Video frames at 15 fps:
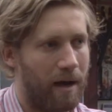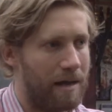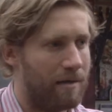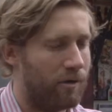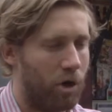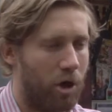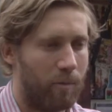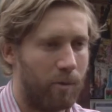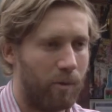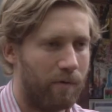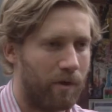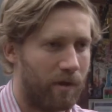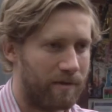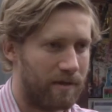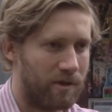Ethiopia,
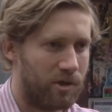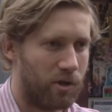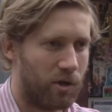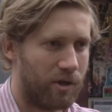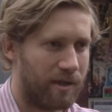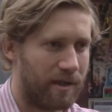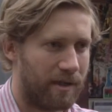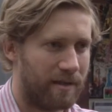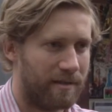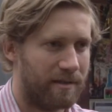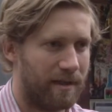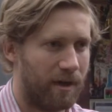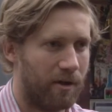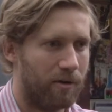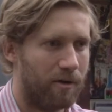we've got St. George and
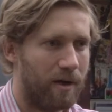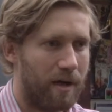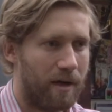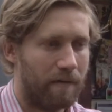Castel.